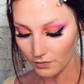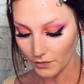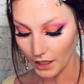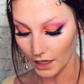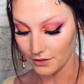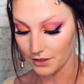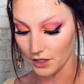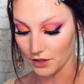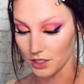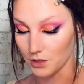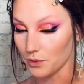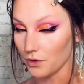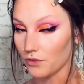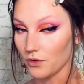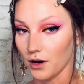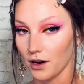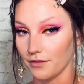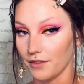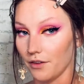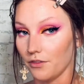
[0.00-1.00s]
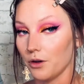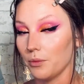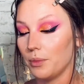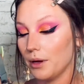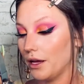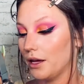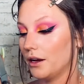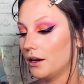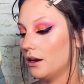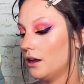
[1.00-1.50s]
I said this before, I've never
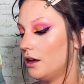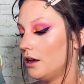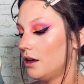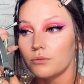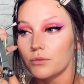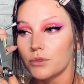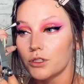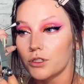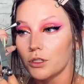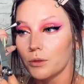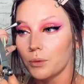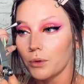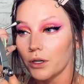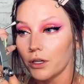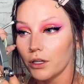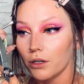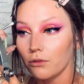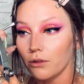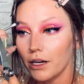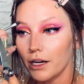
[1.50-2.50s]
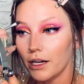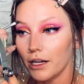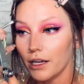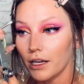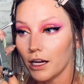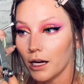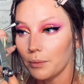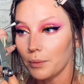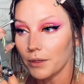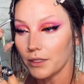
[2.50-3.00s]
been super into reading
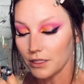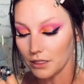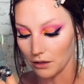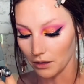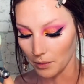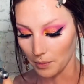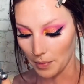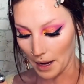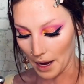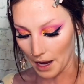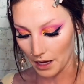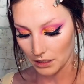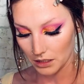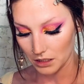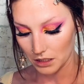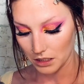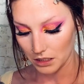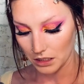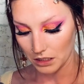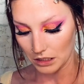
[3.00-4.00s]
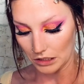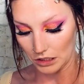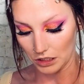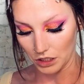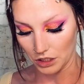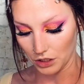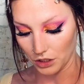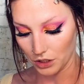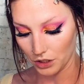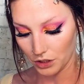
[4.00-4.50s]
up until the past
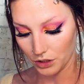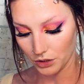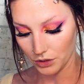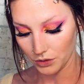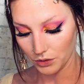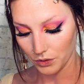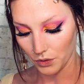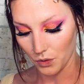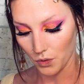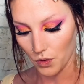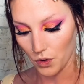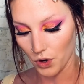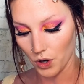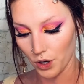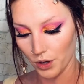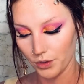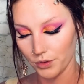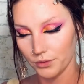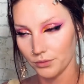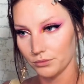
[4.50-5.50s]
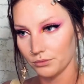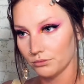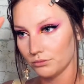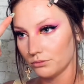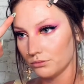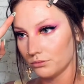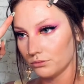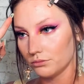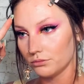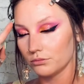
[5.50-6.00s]
year or
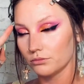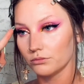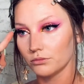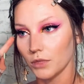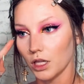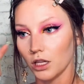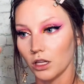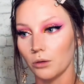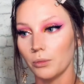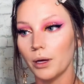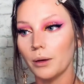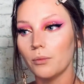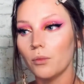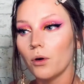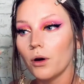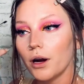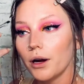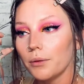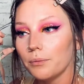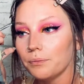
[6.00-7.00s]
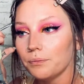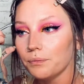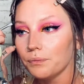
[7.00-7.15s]
a little bit more.